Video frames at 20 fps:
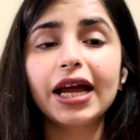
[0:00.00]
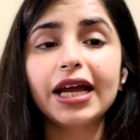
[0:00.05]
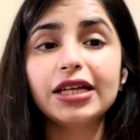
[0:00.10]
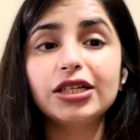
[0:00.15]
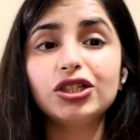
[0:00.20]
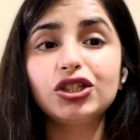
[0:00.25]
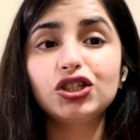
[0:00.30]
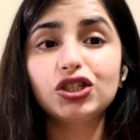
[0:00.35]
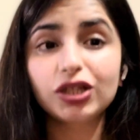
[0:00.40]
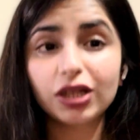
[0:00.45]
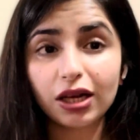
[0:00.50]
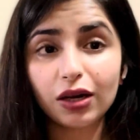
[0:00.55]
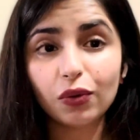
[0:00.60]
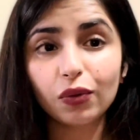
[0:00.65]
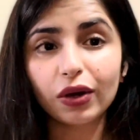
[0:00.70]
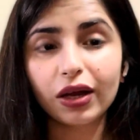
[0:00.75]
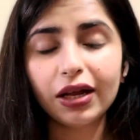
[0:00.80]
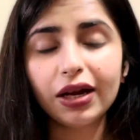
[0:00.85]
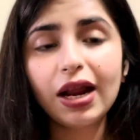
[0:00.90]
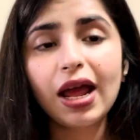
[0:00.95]
in
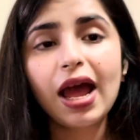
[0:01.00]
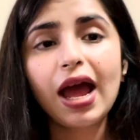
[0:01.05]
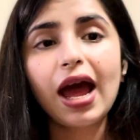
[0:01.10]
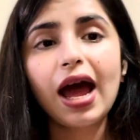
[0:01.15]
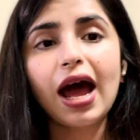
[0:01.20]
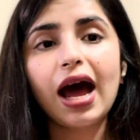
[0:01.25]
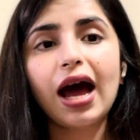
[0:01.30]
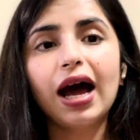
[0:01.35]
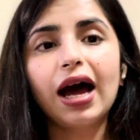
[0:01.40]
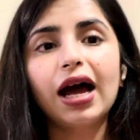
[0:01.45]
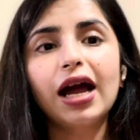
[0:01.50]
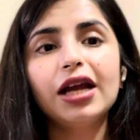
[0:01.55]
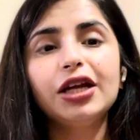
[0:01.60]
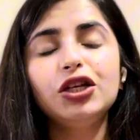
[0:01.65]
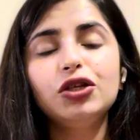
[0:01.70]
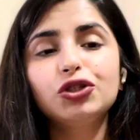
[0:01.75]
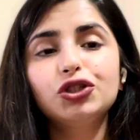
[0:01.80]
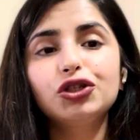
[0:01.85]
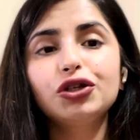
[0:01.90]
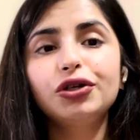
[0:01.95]
children,
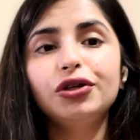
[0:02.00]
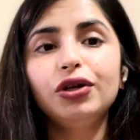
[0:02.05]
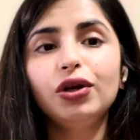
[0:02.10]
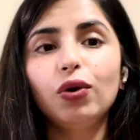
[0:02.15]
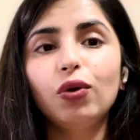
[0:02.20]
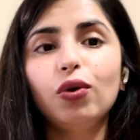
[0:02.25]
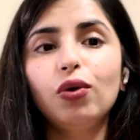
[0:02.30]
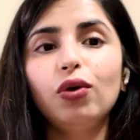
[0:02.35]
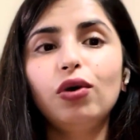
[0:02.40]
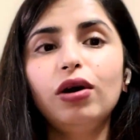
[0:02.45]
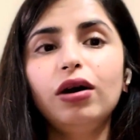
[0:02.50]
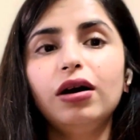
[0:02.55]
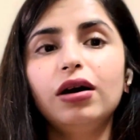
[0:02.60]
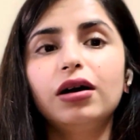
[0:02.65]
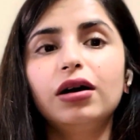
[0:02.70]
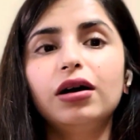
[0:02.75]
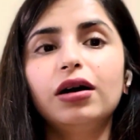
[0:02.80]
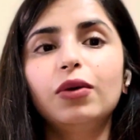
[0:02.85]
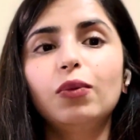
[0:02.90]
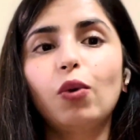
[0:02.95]
and you should
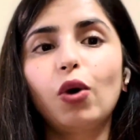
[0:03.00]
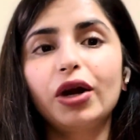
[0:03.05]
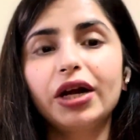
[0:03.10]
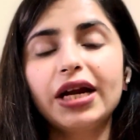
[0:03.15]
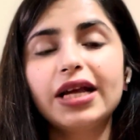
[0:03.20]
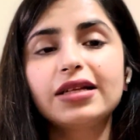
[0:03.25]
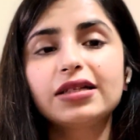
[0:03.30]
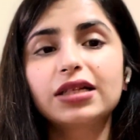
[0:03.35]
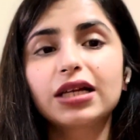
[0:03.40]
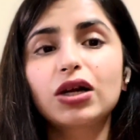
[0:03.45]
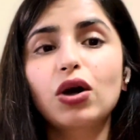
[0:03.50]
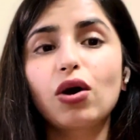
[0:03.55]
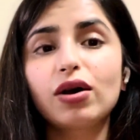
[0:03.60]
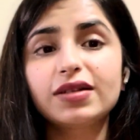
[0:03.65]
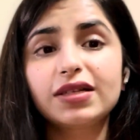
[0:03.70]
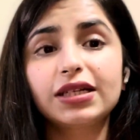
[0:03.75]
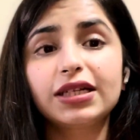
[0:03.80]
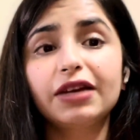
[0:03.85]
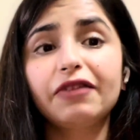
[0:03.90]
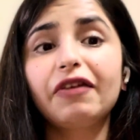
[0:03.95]
know what is the
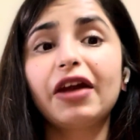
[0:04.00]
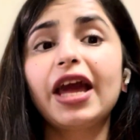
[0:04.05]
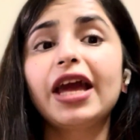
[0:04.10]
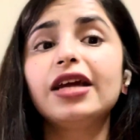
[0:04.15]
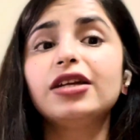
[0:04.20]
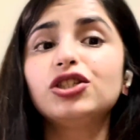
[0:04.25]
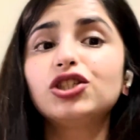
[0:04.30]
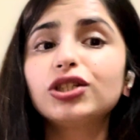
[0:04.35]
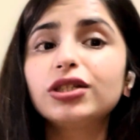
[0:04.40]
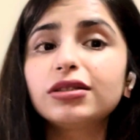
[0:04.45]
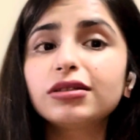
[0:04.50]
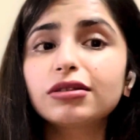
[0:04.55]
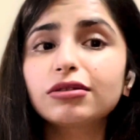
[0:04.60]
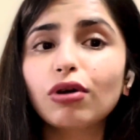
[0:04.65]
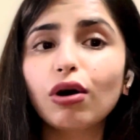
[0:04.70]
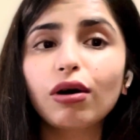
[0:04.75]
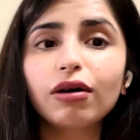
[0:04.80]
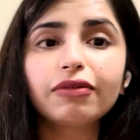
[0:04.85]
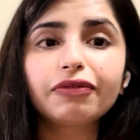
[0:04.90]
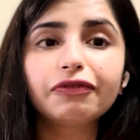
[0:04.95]
causative agent
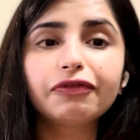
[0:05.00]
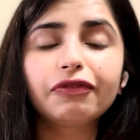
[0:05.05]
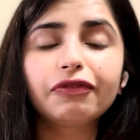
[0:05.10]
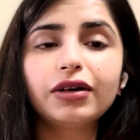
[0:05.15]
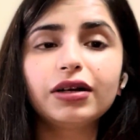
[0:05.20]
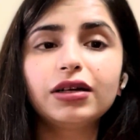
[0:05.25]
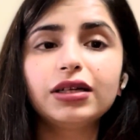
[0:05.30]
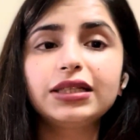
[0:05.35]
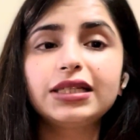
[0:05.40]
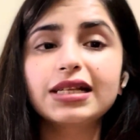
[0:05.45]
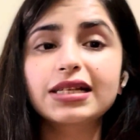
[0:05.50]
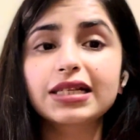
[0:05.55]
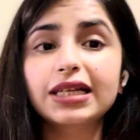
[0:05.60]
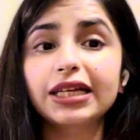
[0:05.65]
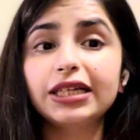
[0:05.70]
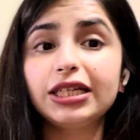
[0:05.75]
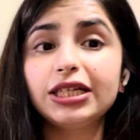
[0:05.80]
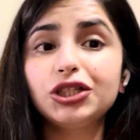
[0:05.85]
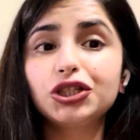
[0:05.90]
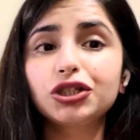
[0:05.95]
of this
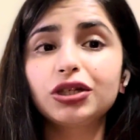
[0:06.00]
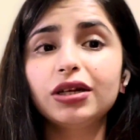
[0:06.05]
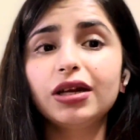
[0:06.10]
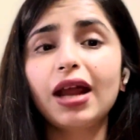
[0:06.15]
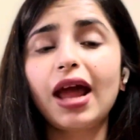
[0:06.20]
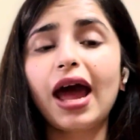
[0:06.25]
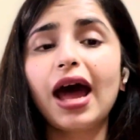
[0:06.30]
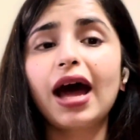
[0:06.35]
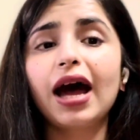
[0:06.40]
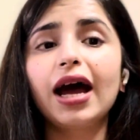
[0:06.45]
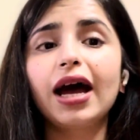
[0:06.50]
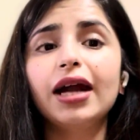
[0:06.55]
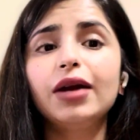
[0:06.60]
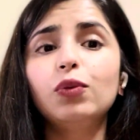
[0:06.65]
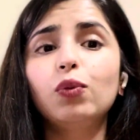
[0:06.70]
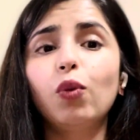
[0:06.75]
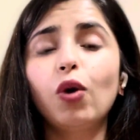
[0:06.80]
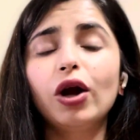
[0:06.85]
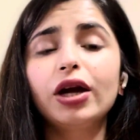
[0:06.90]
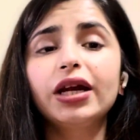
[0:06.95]
condition
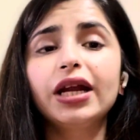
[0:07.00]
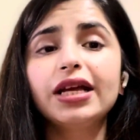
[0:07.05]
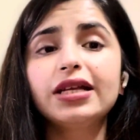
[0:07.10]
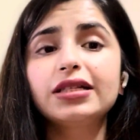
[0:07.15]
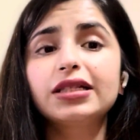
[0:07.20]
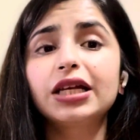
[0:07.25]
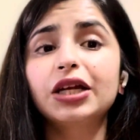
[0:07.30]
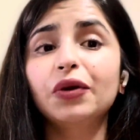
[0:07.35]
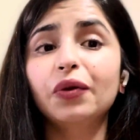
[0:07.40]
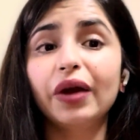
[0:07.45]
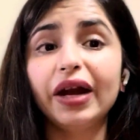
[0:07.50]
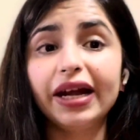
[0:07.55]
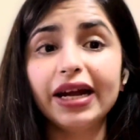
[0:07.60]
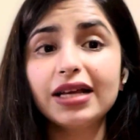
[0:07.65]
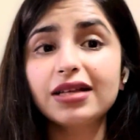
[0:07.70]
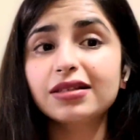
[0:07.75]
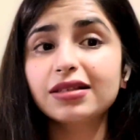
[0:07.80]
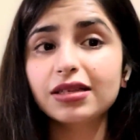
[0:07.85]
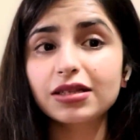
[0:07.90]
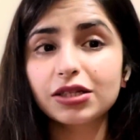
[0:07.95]
and what is the
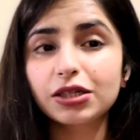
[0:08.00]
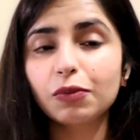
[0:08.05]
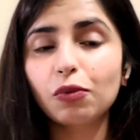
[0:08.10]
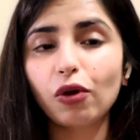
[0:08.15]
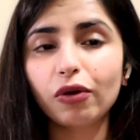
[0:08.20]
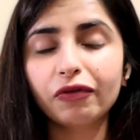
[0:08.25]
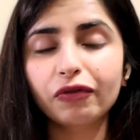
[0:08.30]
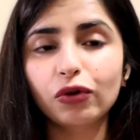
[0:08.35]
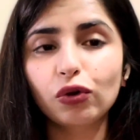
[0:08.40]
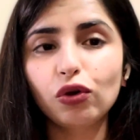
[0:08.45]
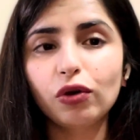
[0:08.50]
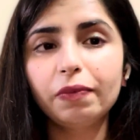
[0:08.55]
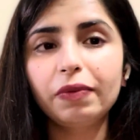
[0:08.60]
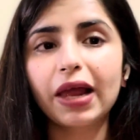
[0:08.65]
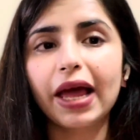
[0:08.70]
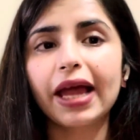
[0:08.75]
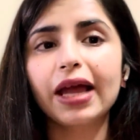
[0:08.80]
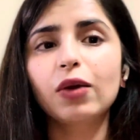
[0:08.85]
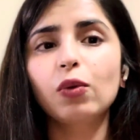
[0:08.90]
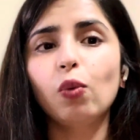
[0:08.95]
grading system of croup,
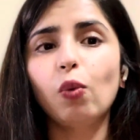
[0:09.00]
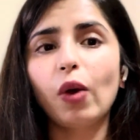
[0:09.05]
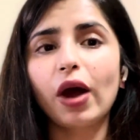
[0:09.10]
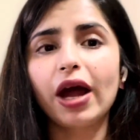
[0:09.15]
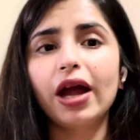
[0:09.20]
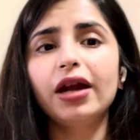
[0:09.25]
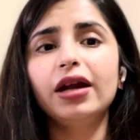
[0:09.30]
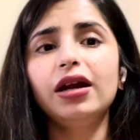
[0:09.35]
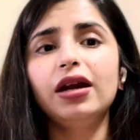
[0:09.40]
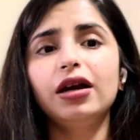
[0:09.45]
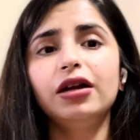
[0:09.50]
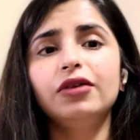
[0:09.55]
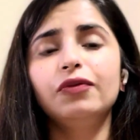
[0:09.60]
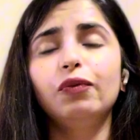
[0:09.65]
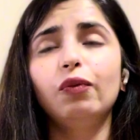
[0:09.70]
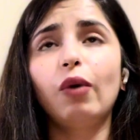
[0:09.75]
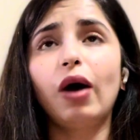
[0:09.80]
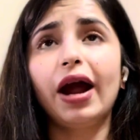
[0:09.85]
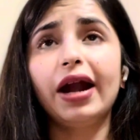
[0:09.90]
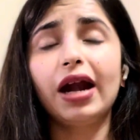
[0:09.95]
like when
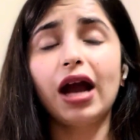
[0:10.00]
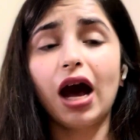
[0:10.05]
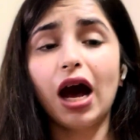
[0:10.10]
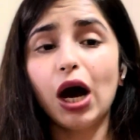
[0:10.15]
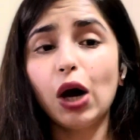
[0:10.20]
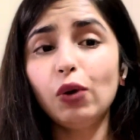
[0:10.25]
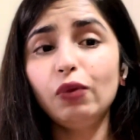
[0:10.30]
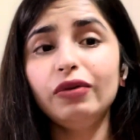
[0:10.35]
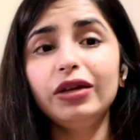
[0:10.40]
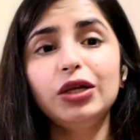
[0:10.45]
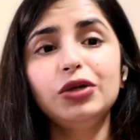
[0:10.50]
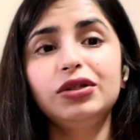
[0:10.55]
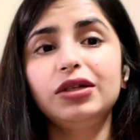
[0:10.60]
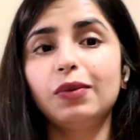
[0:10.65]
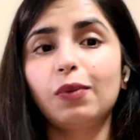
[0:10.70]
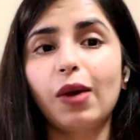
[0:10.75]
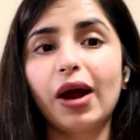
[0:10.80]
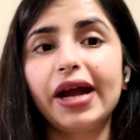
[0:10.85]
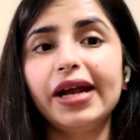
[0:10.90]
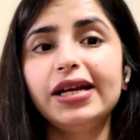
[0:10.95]
and how will you
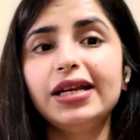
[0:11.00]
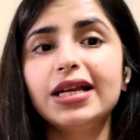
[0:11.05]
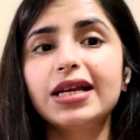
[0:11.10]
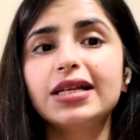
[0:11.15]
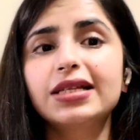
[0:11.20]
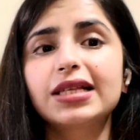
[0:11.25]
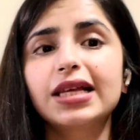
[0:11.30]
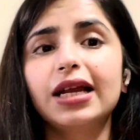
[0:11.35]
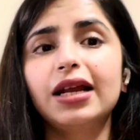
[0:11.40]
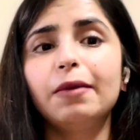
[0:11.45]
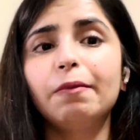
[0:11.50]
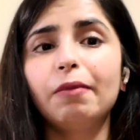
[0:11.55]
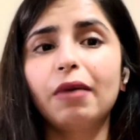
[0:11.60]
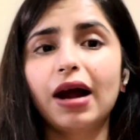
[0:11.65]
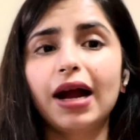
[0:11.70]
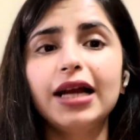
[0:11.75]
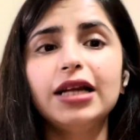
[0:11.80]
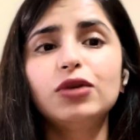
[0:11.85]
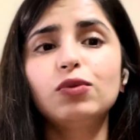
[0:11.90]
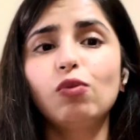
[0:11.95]
divide this in
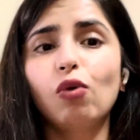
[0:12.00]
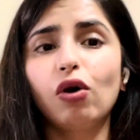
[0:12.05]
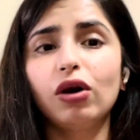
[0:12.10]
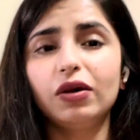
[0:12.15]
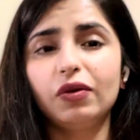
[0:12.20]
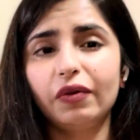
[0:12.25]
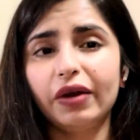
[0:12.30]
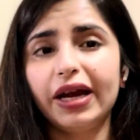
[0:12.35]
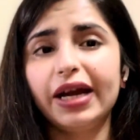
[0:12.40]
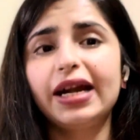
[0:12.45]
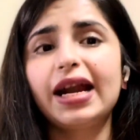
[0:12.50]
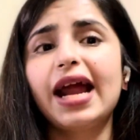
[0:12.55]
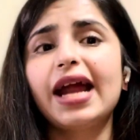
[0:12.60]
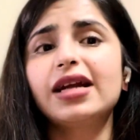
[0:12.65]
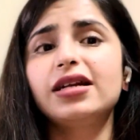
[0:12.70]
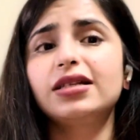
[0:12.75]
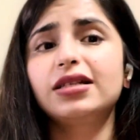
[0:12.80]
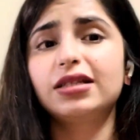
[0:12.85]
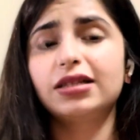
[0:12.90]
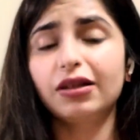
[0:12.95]
mild, moderate
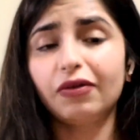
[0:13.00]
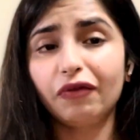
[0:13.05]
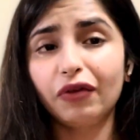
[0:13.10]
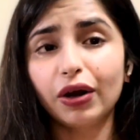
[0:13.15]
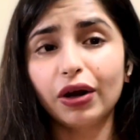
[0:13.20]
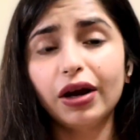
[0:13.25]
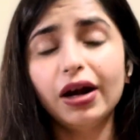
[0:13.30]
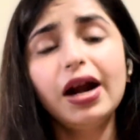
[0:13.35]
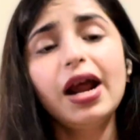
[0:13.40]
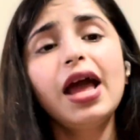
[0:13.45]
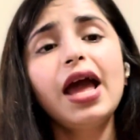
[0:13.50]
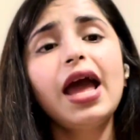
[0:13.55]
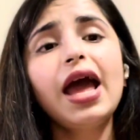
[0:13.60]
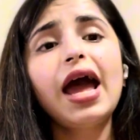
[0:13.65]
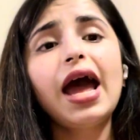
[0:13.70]
and severe,